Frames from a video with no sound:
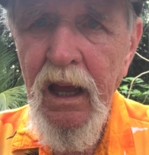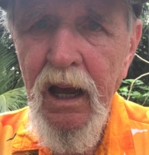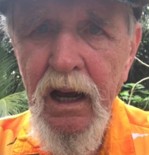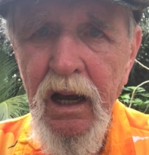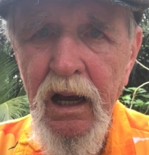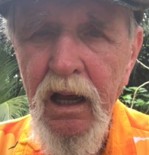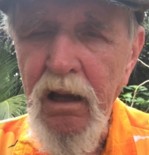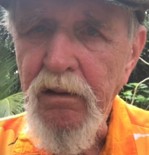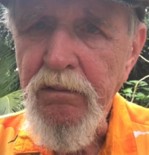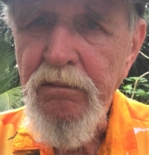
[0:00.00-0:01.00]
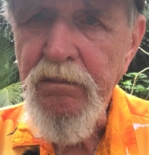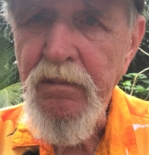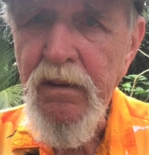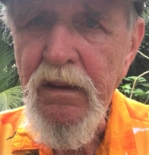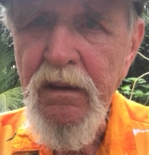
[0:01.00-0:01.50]
Uh,
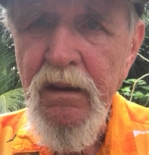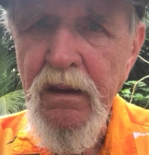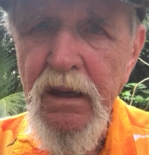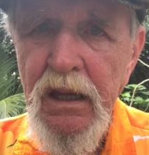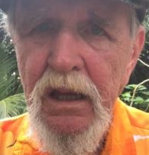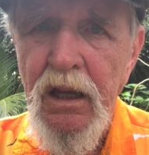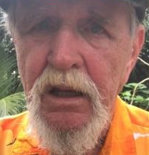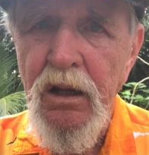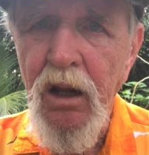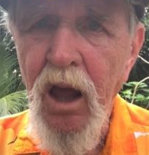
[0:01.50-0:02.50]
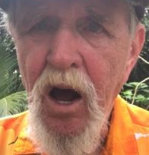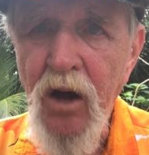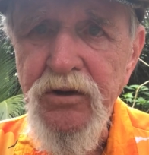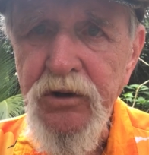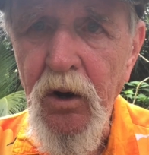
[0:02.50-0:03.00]
you'll
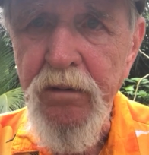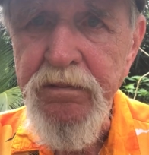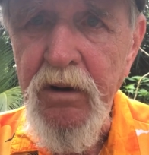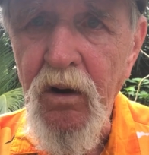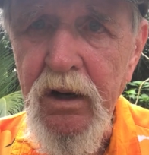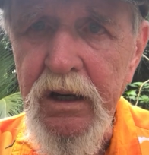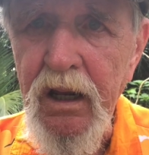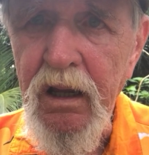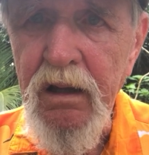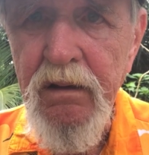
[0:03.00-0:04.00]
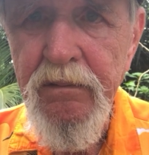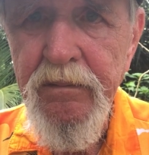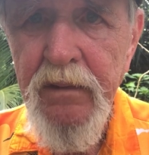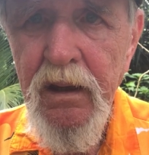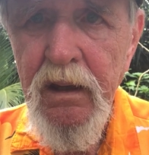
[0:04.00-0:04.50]
also, if you want to
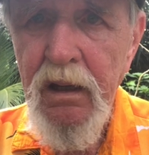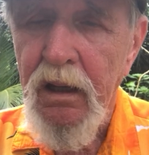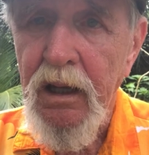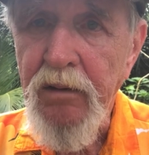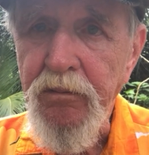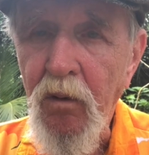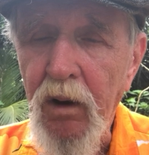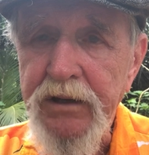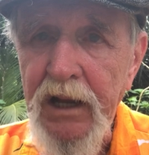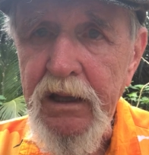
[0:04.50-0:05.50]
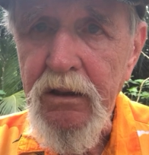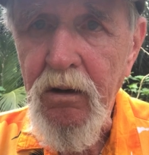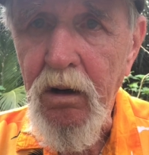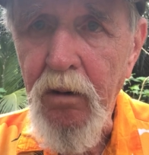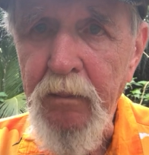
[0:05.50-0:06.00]
take the
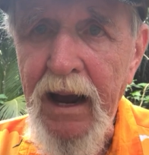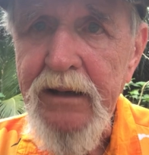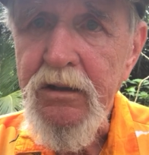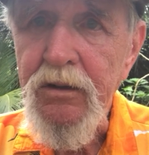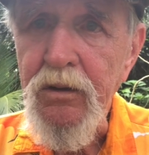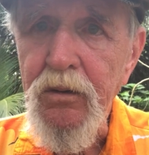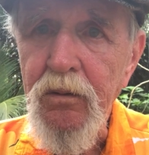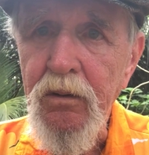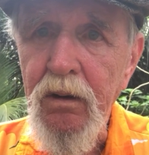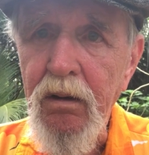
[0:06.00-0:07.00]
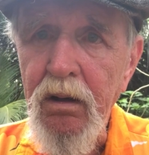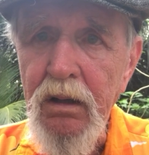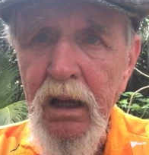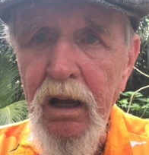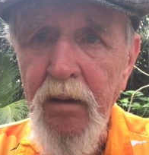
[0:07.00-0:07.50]
girl back to
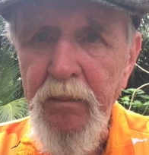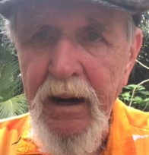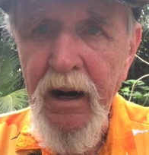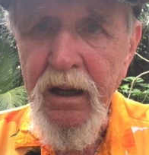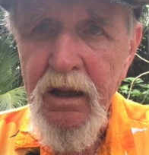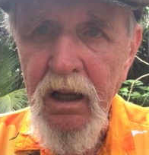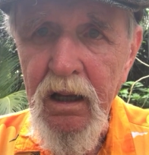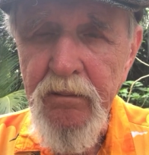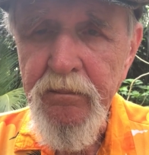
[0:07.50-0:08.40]
America,